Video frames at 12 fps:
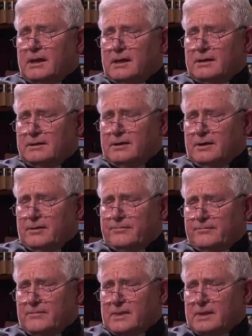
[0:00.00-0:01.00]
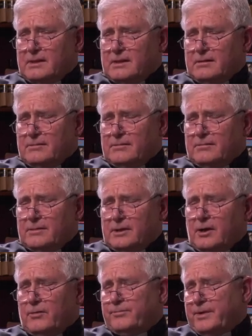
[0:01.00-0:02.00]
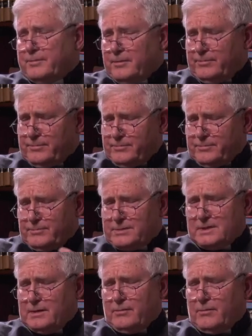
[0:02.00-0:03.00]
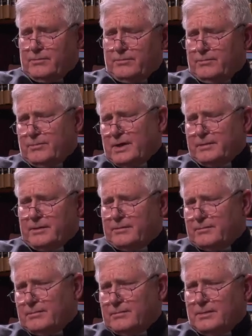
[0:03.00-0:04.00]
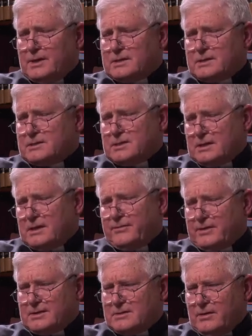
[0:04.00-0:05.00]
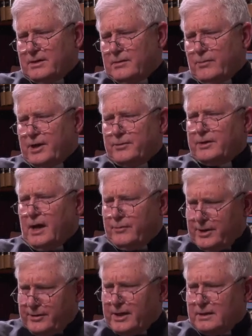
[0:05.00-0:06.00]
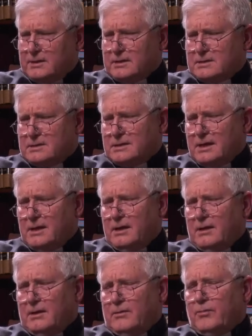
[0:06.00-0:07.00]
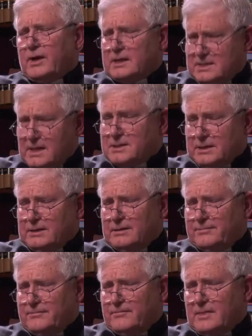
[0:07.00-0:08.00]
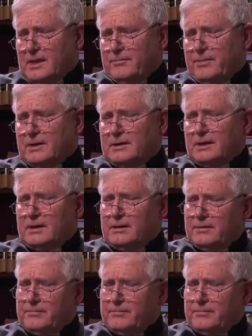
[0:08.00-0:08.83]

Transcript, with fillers: And, you know, people say, well, wait a minute, what is the significance of that? Where do you get this? Well, it says it, but